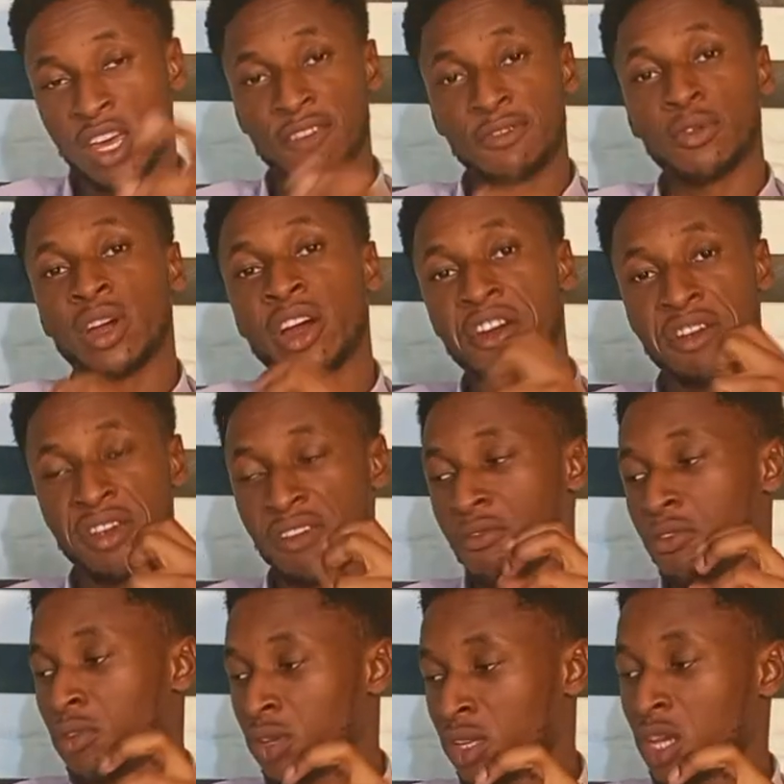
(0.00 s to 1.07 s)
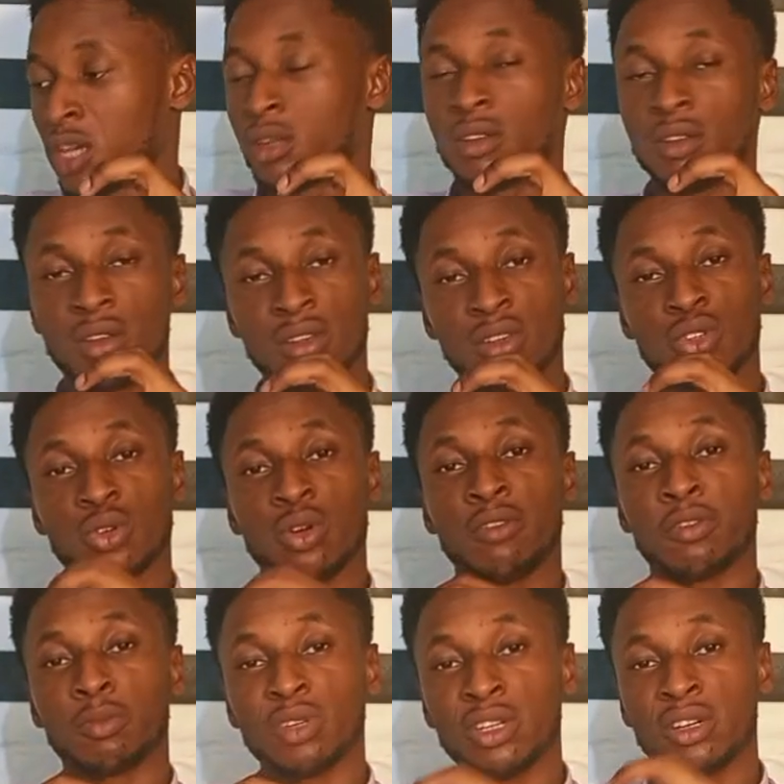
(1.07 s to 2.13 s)
If you take the
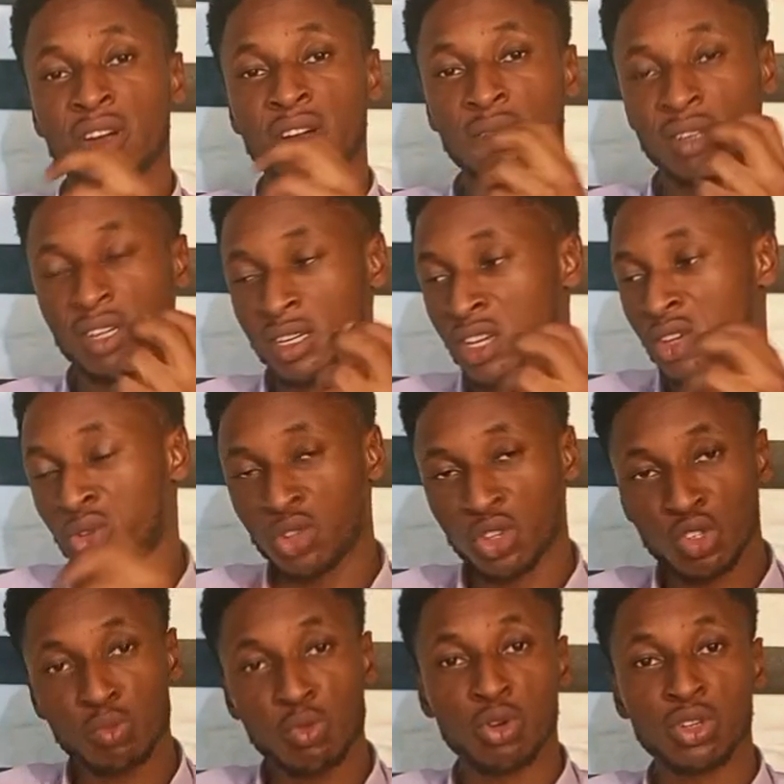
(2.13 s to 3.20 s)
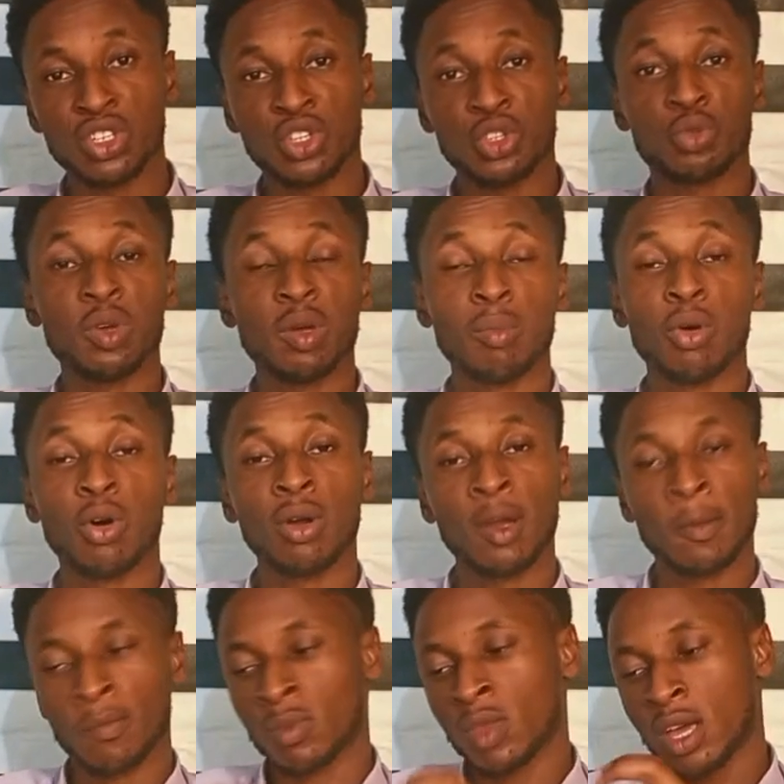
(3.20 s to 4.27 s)
soil from the ground and then you just mold it into a
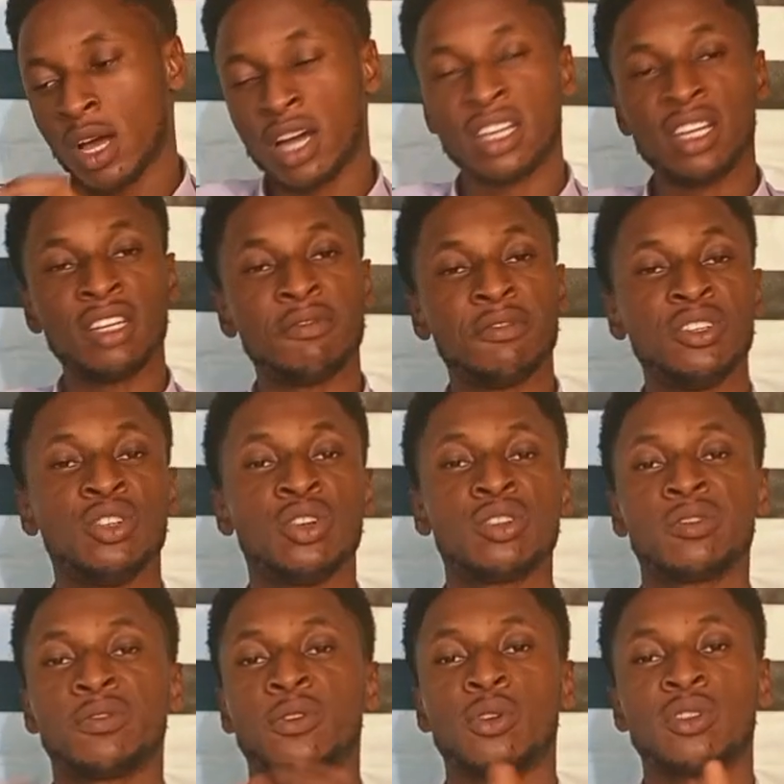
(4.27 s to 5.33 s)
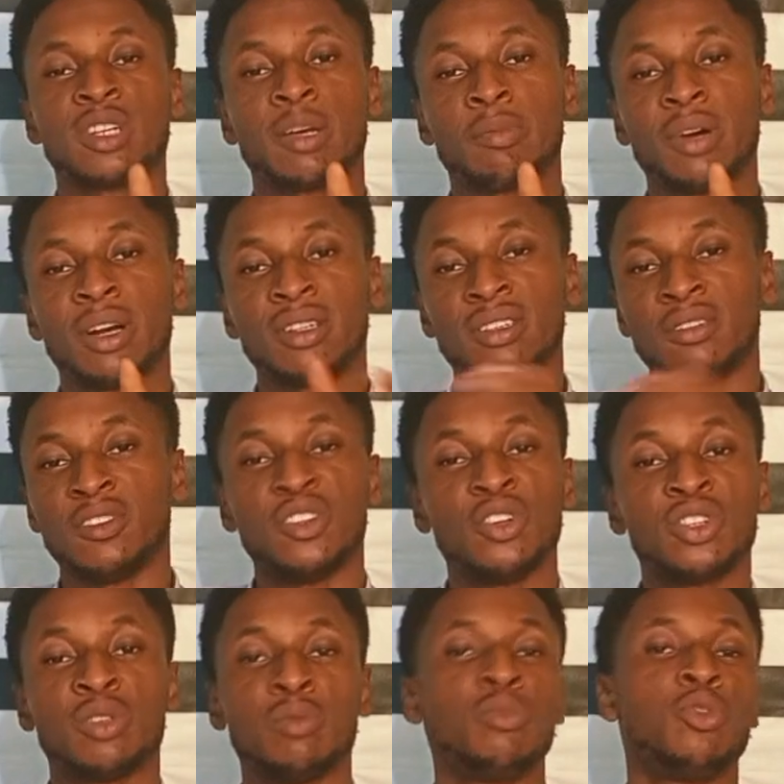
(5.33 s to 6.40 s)
ball, and then if it just falls apart, if it
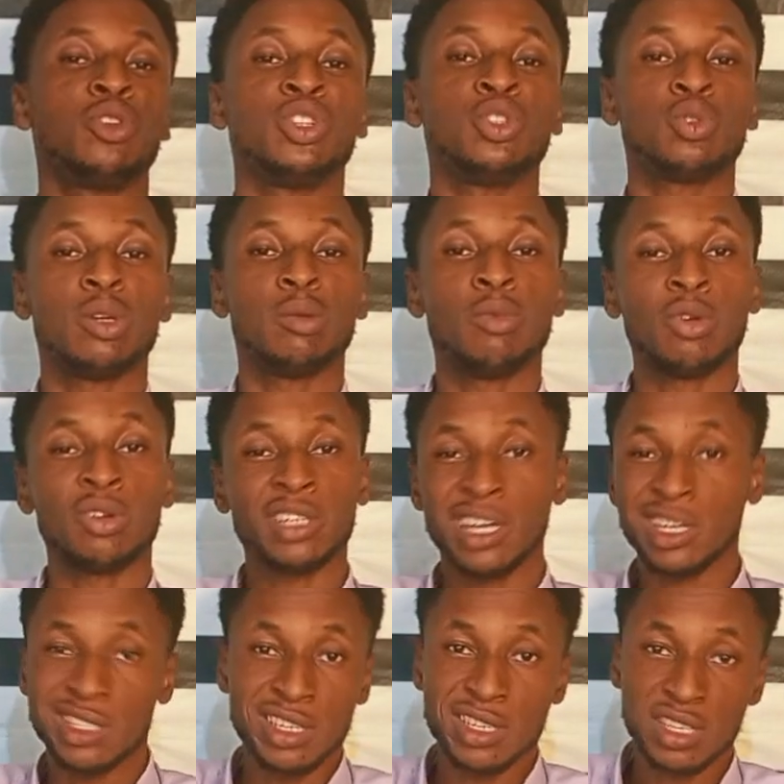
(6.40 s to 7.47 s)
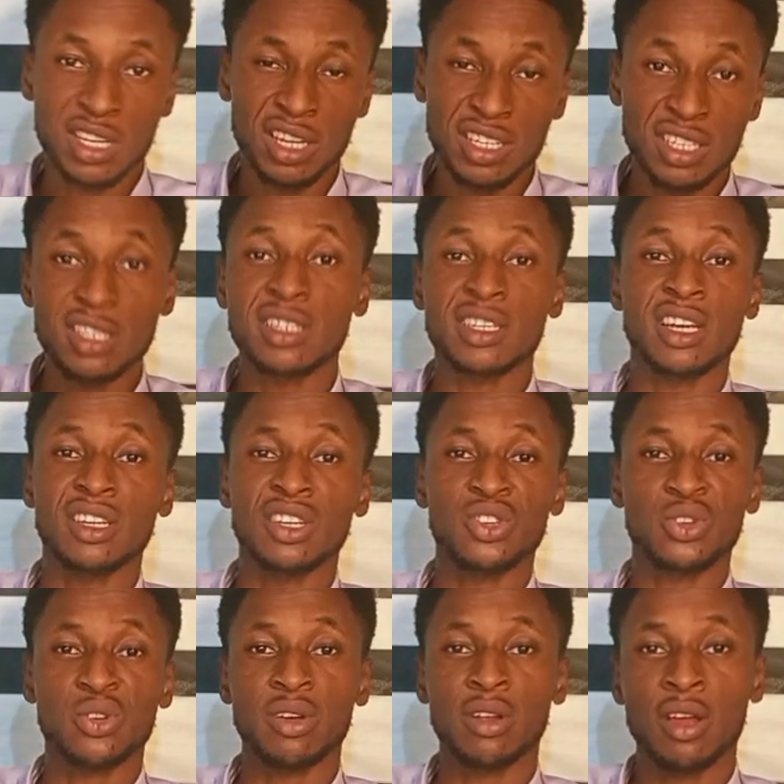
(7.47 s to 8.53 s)
doesn't mold into a ball, that is a sandy
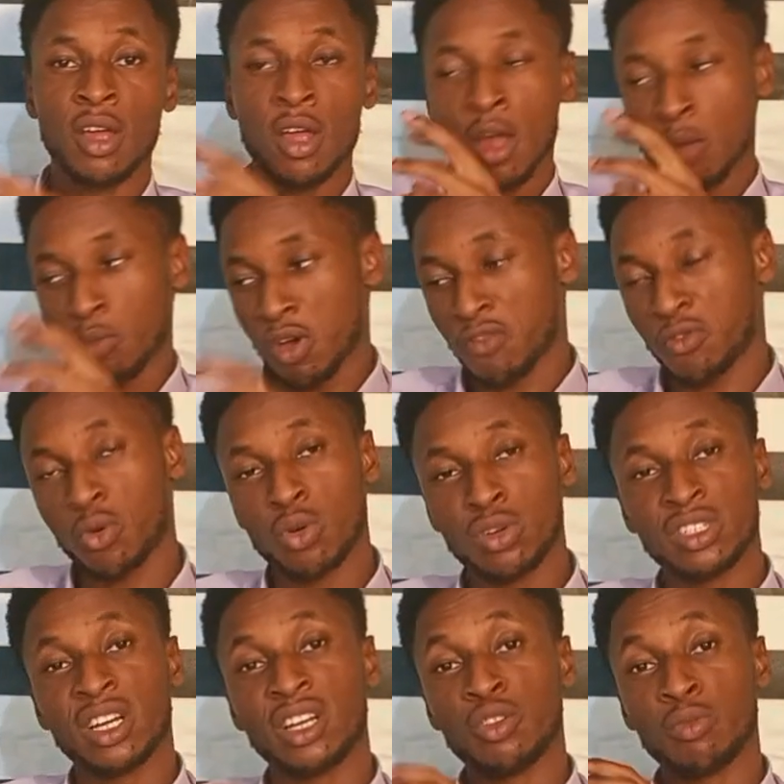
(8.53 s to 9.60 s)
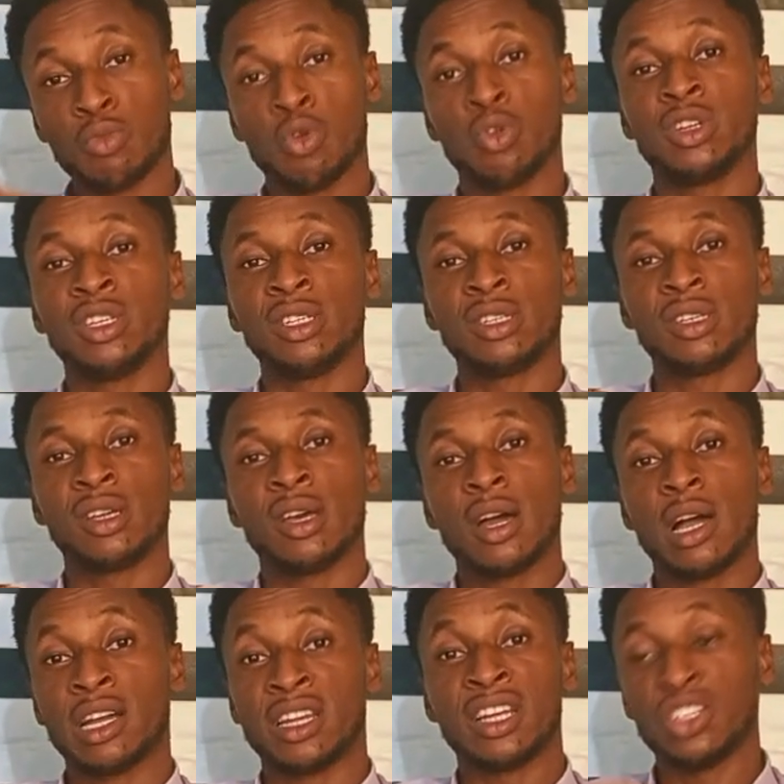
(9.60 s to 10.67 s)
soil. But if you hold it and you mold it
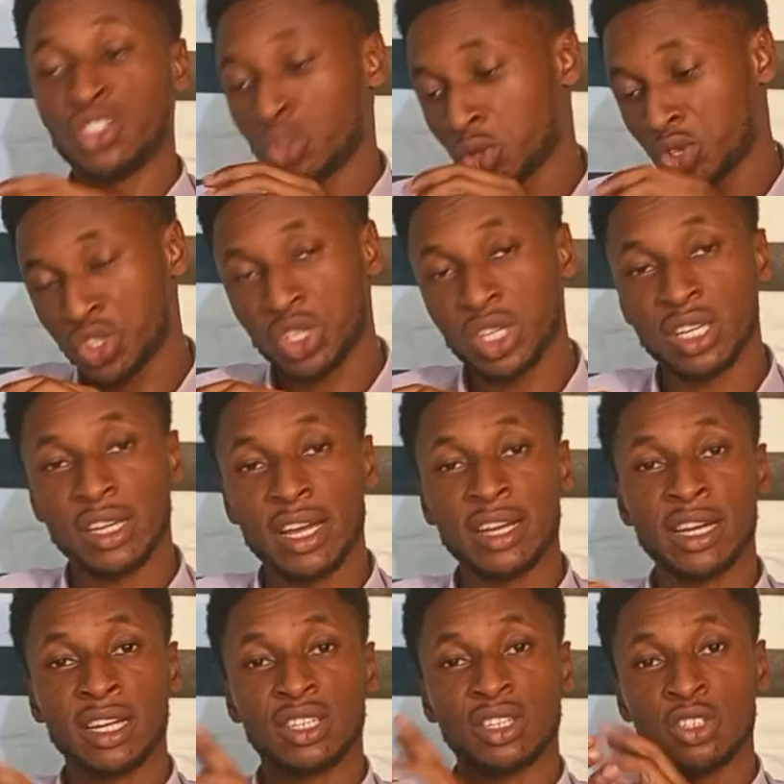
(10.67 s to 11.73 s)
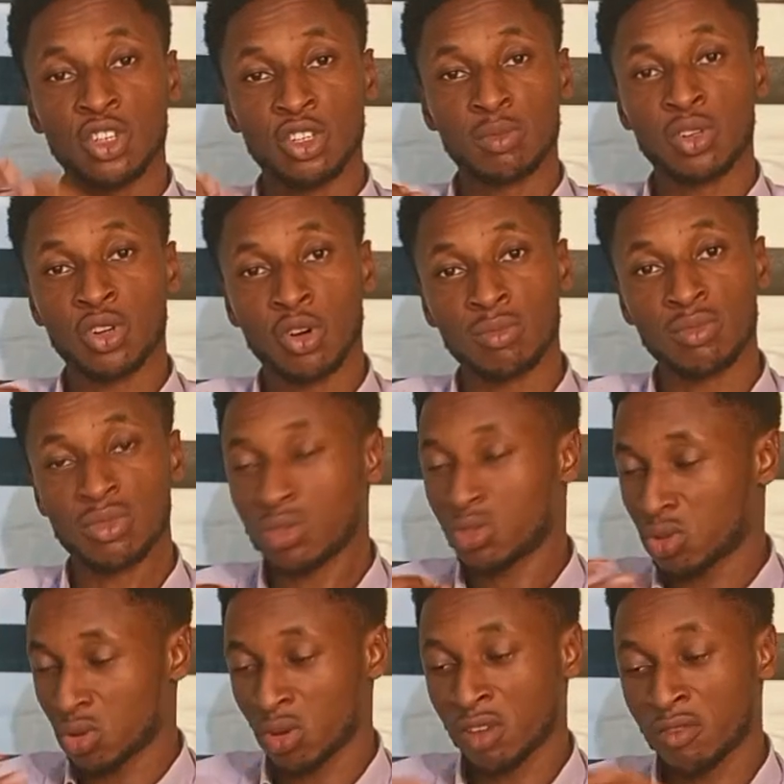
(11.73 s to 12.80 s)
and then it just stick like that, it just becomes
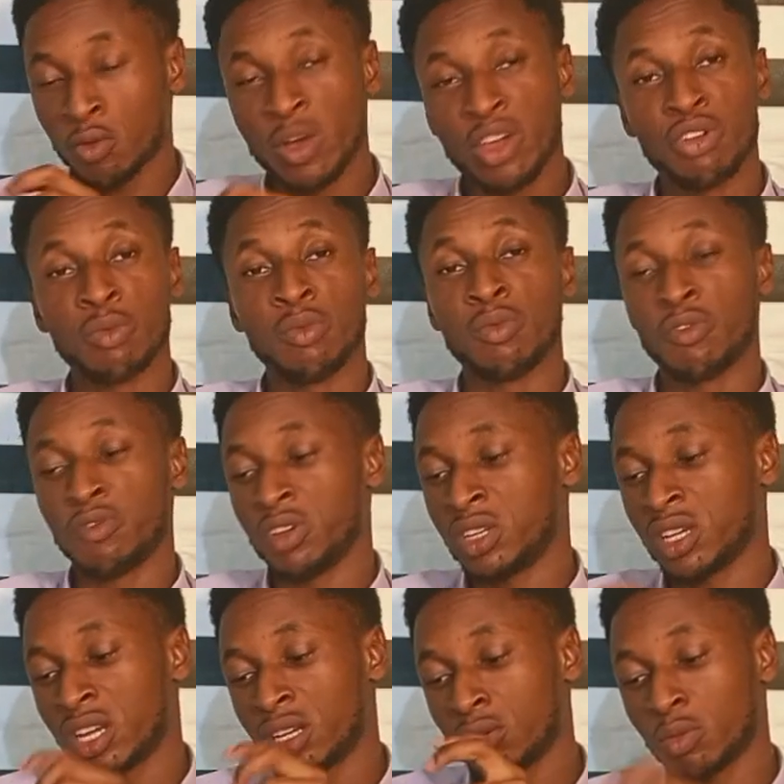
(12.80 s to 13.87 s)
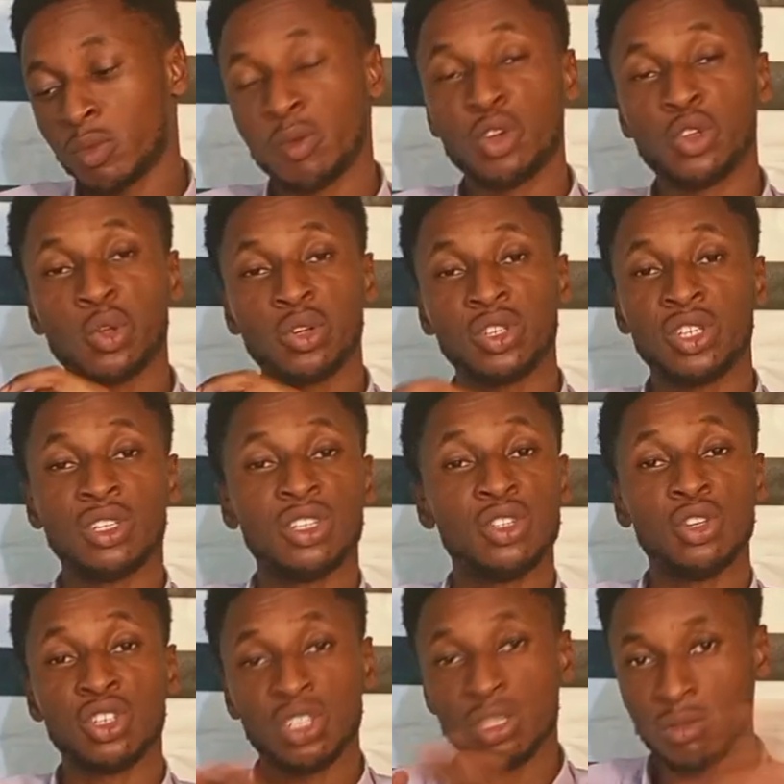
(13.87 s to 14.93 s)
stuck. Even when you remove it and maybe you touch it,
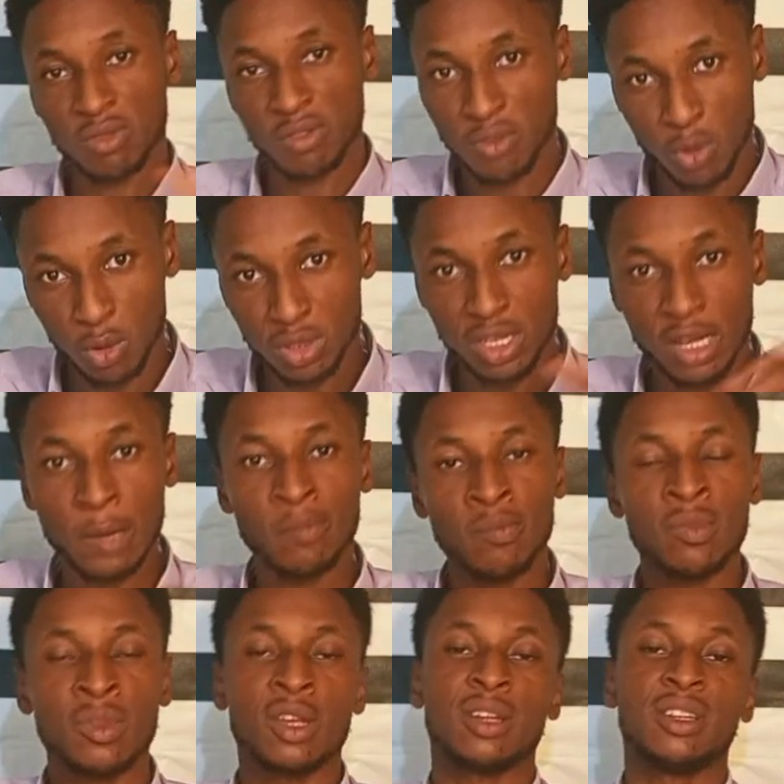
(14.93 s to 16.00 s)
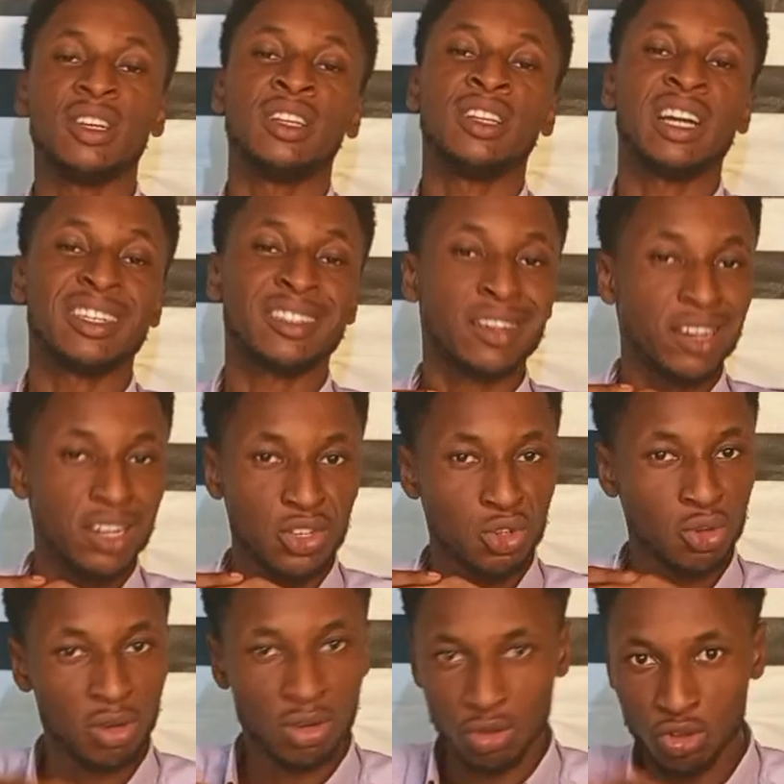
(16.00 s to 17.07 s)
it doesn't falter, then that's clay
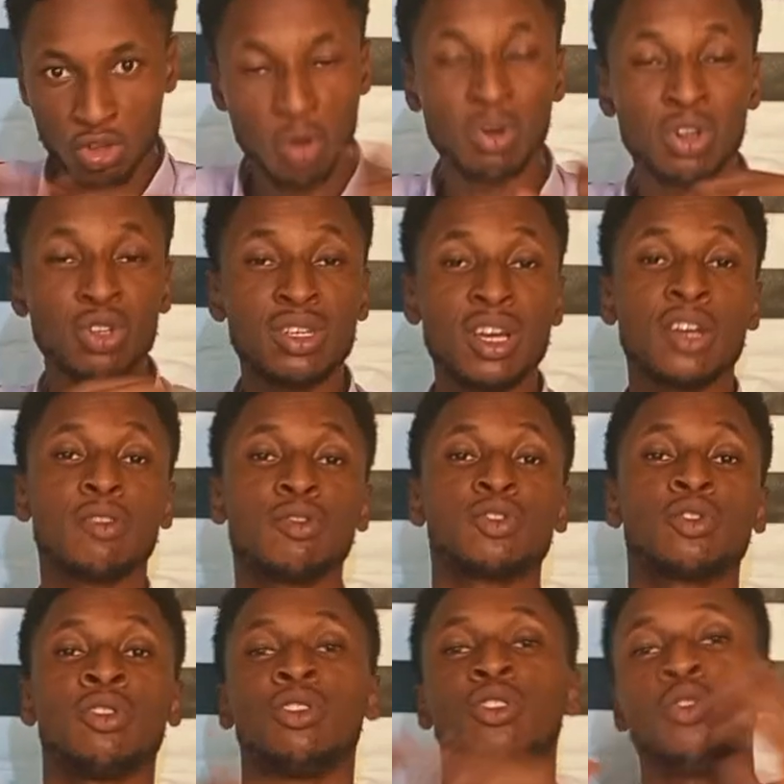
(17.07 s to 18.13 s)
soil. You don't want this kind of soil.